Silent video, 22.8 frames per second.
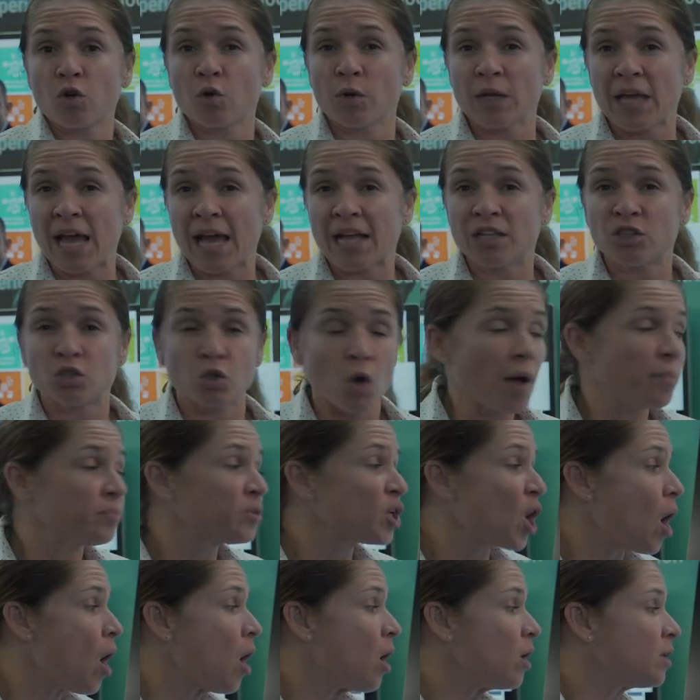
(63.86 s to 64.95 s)
create dropped
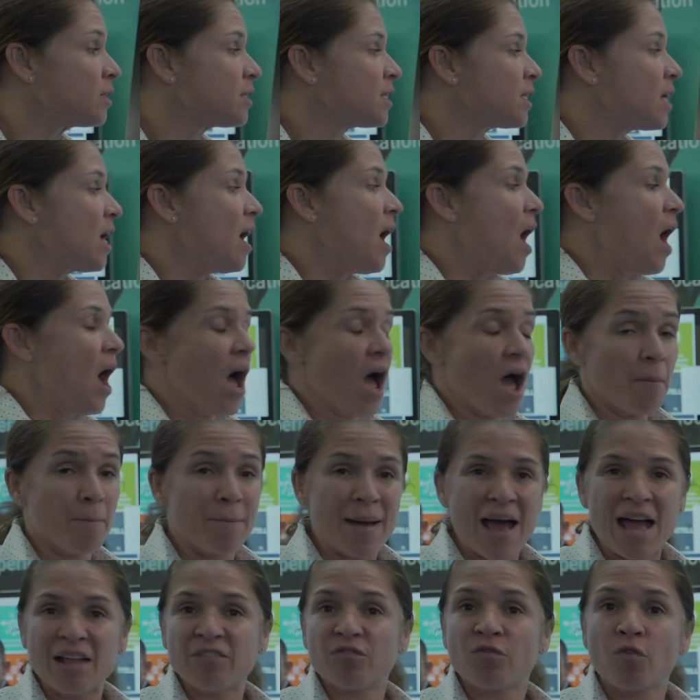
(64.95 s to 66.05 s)
calls, uh,
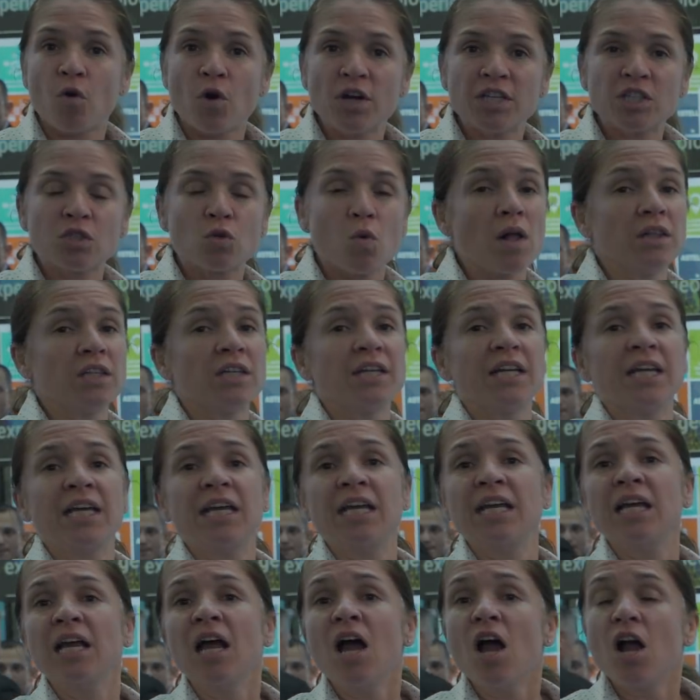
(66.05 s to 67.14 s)
bad voice
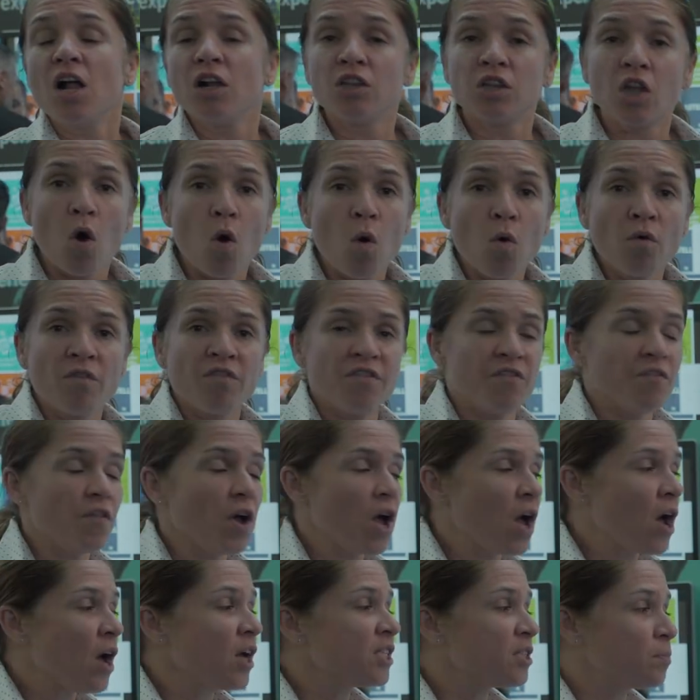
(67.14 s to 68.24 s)
quality, low
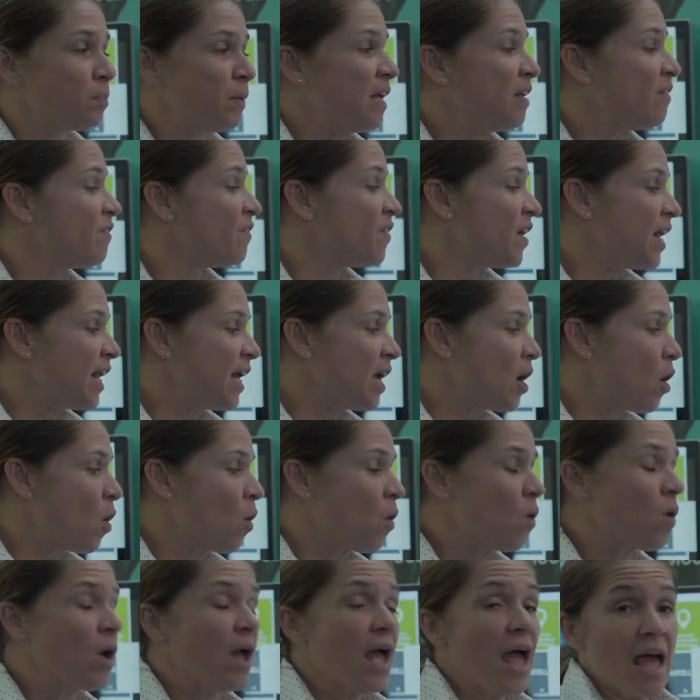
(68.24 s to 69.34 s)
uh, speed
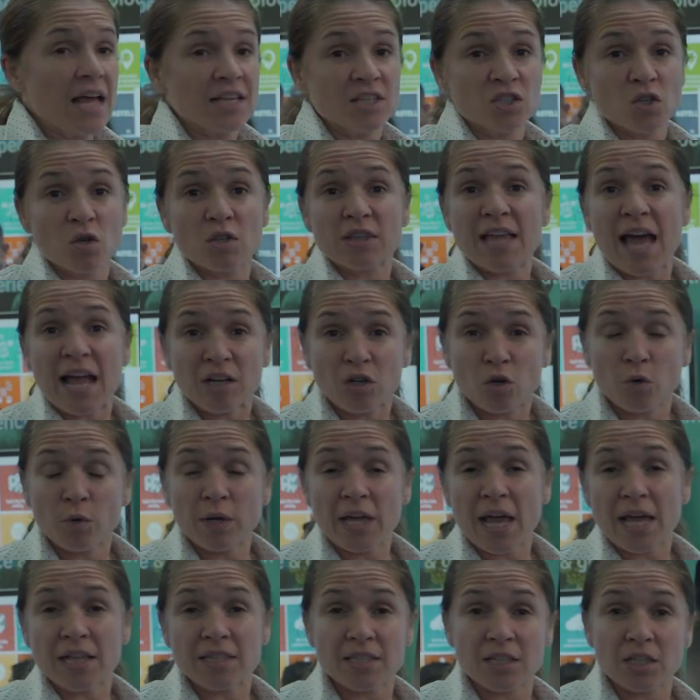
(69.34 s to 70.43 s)
video. So that
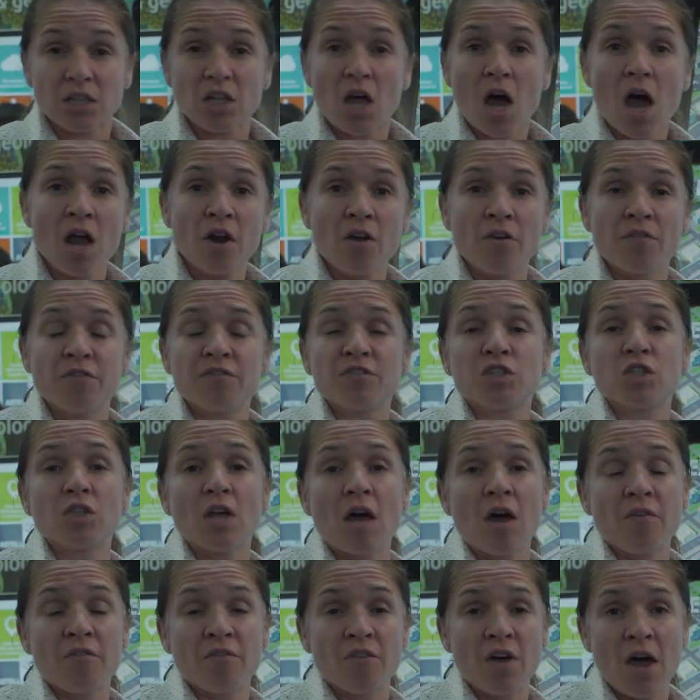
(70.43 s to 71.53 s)
creates a lot of,
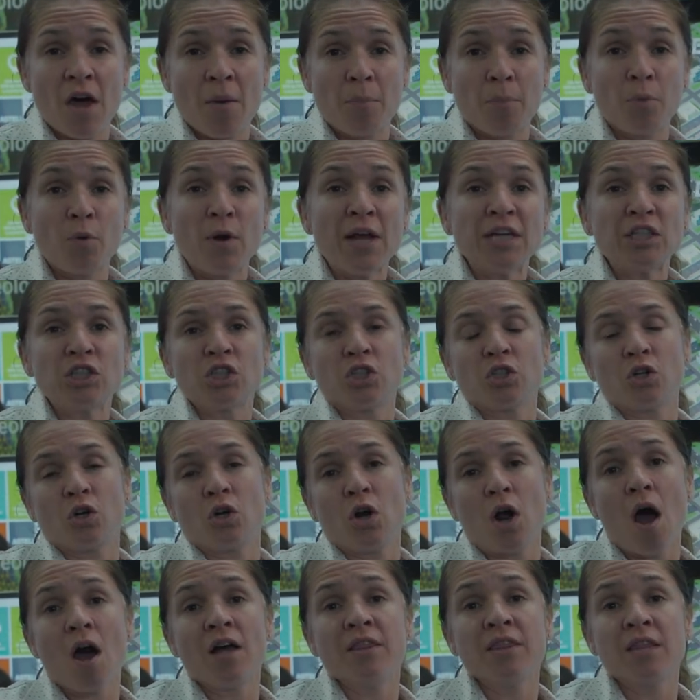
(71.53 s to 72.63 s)
of uh,
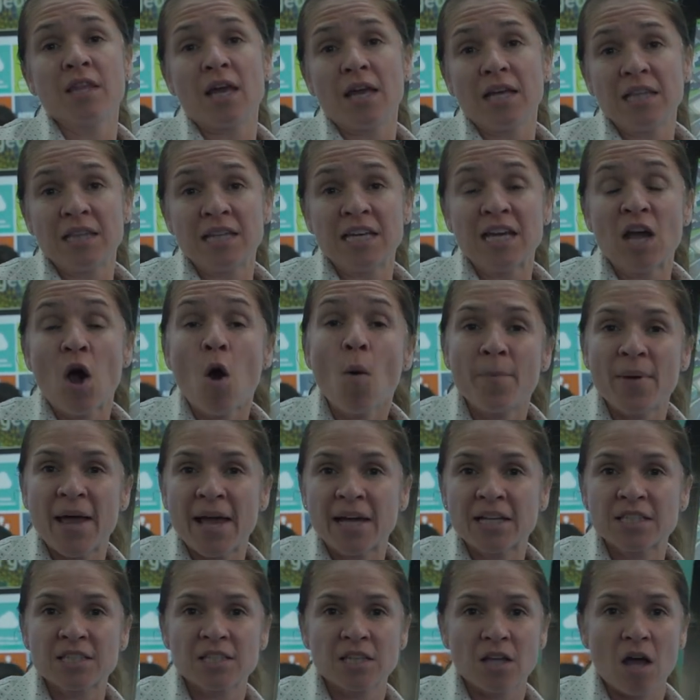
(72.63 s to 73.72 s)
pressure on the
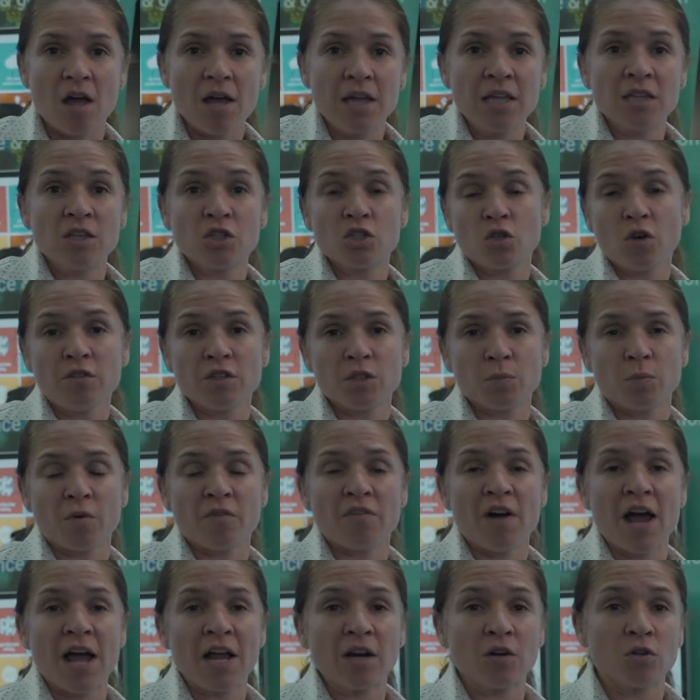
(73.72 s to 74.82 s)
OPEX in the service
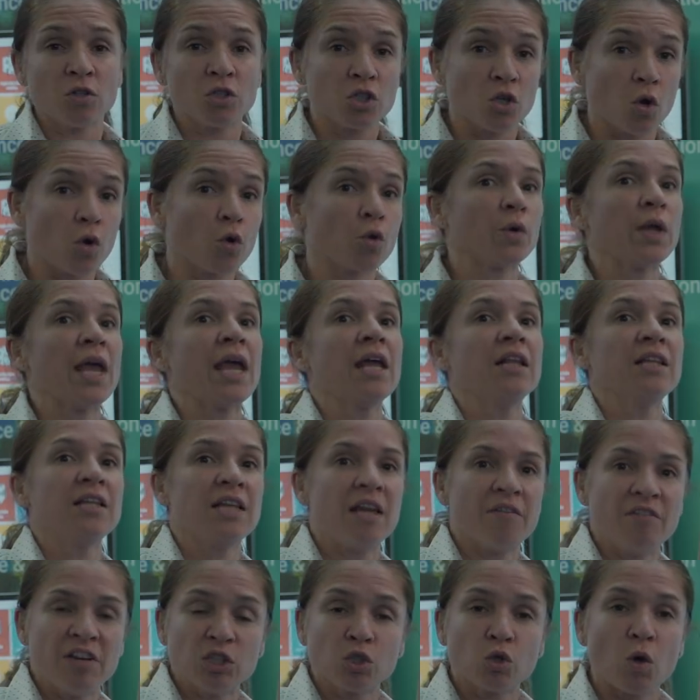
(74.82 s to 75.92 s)
providers. So create,
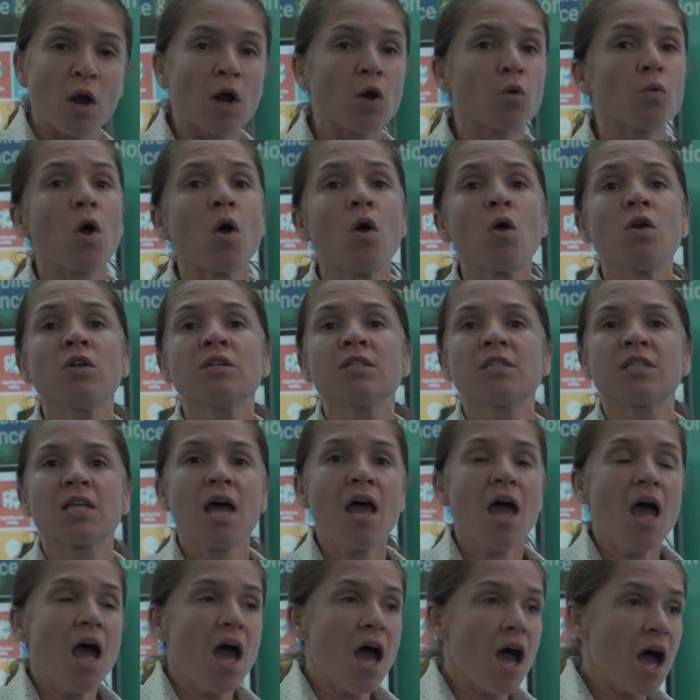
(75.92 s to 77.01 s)
giving truck rolls,
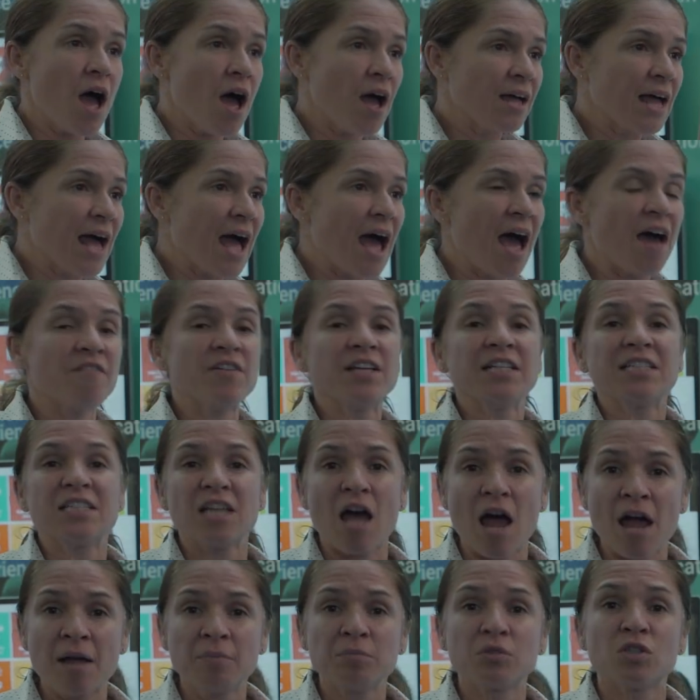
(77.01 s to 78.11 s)
uh, having
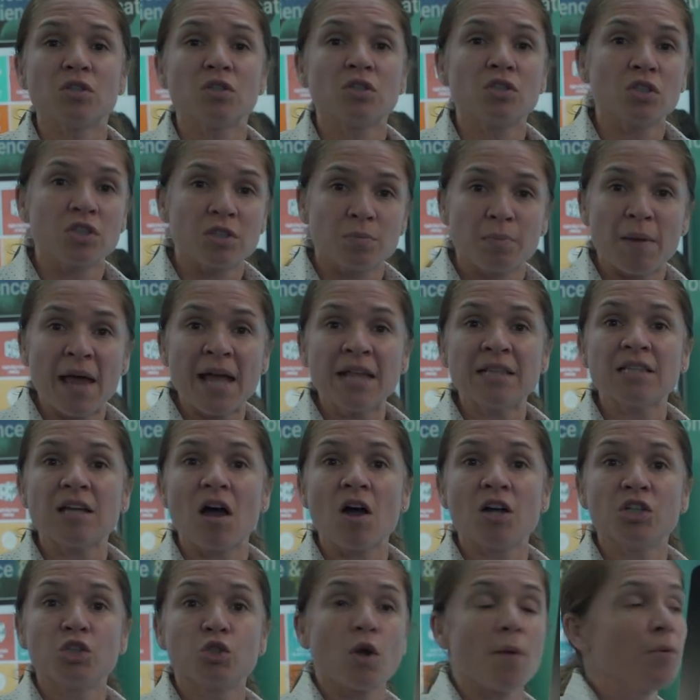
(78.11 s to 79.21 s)
time to spend
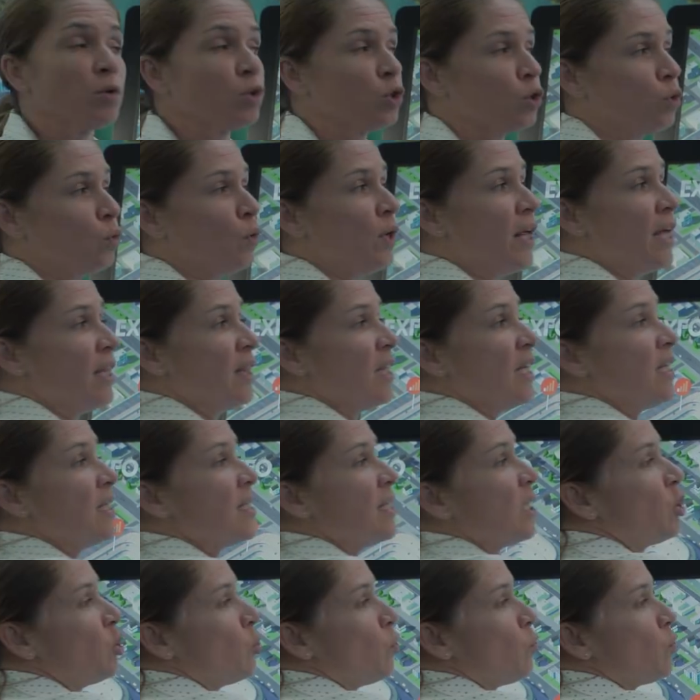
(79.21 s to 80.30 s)
on troubleshooting these
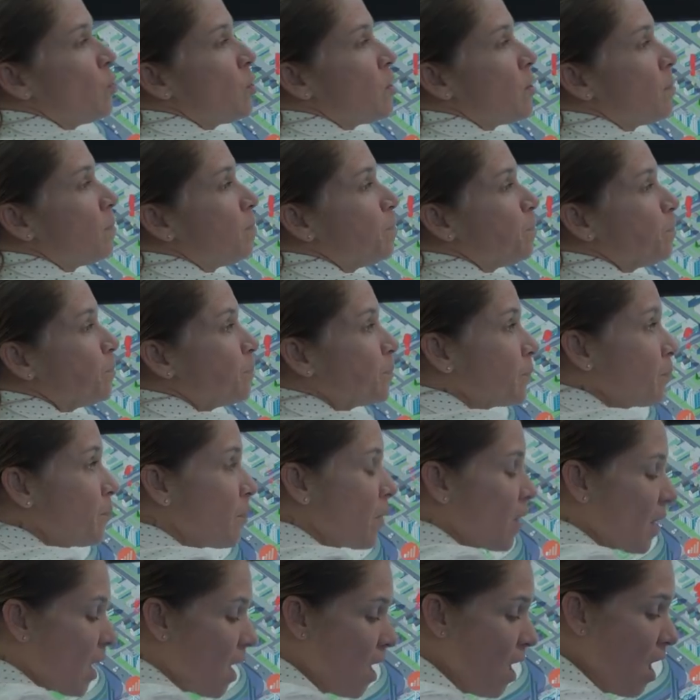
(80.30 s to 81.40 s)
issues.
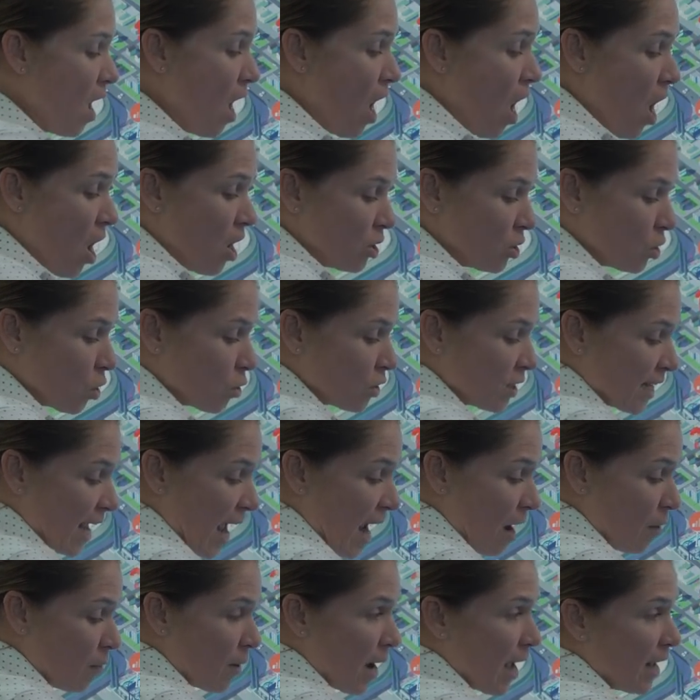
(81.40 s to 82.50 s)
So
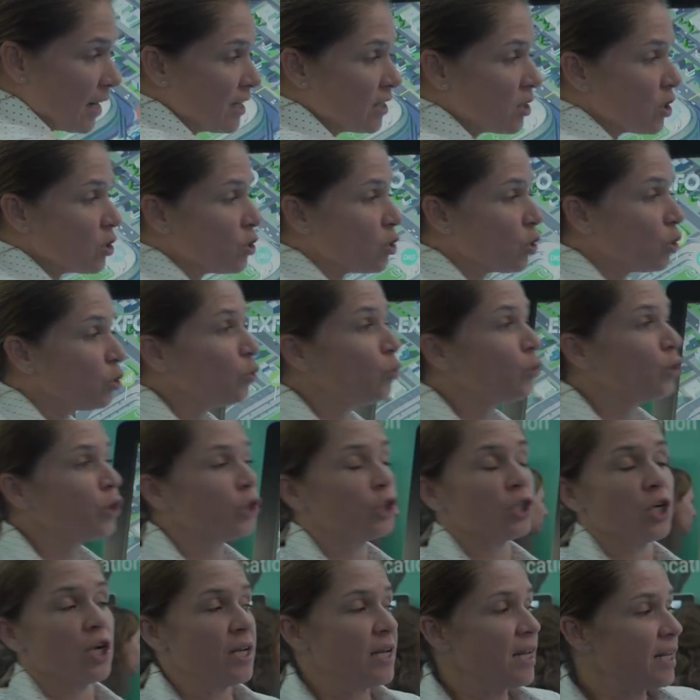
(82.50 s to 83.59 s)
SkyRAN is a
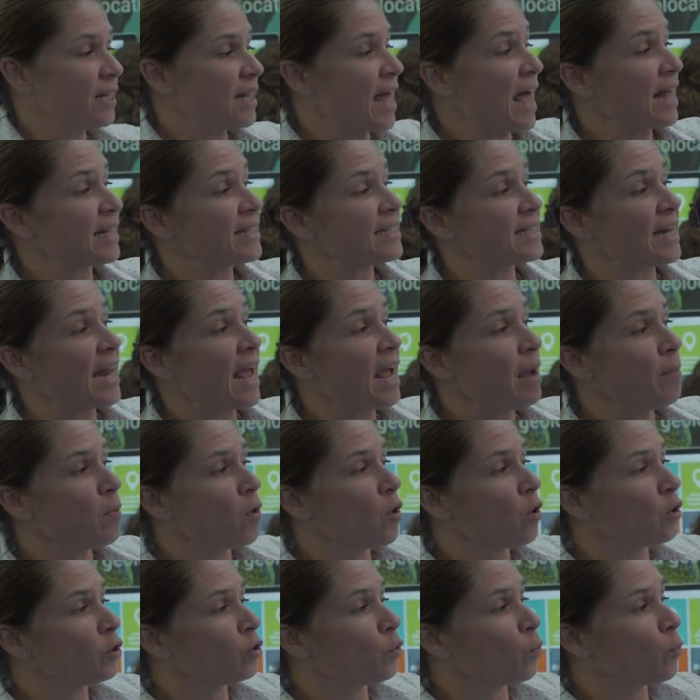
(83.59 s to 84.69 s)
solution that's
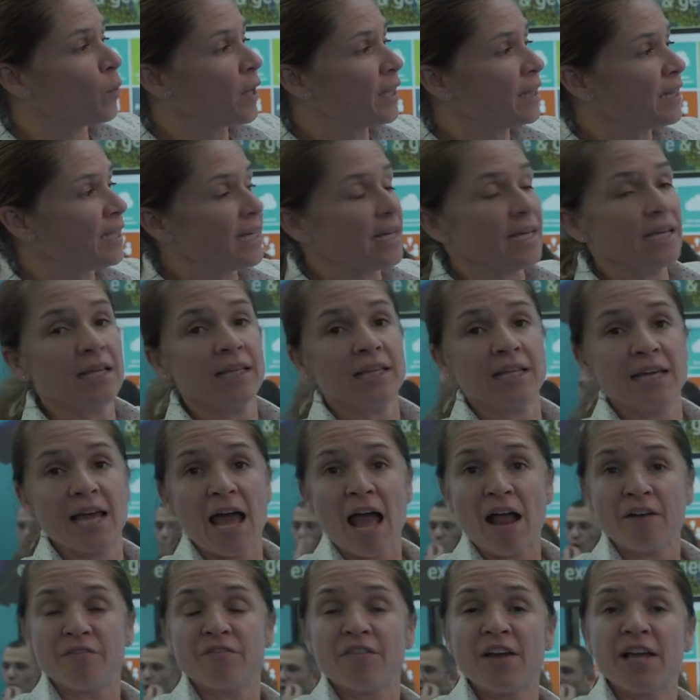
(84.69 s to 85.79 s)
enabled with the, the
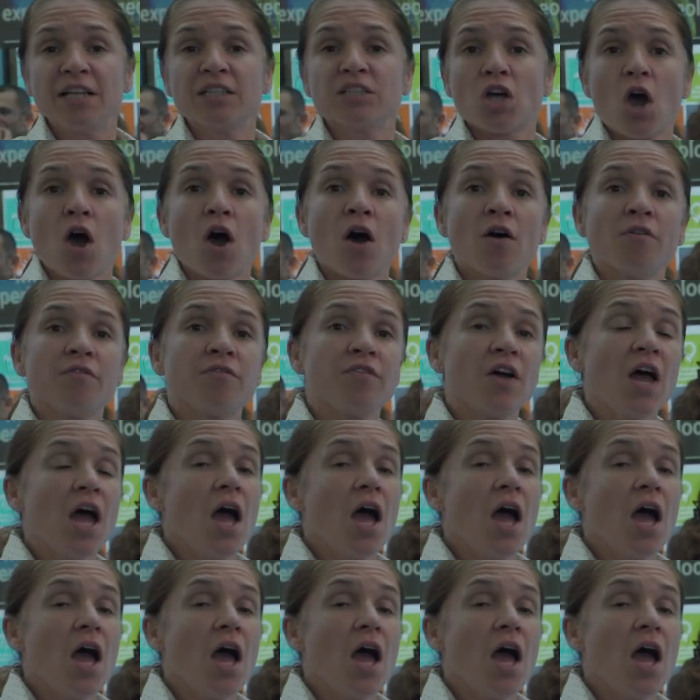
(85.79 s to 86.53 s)
advent of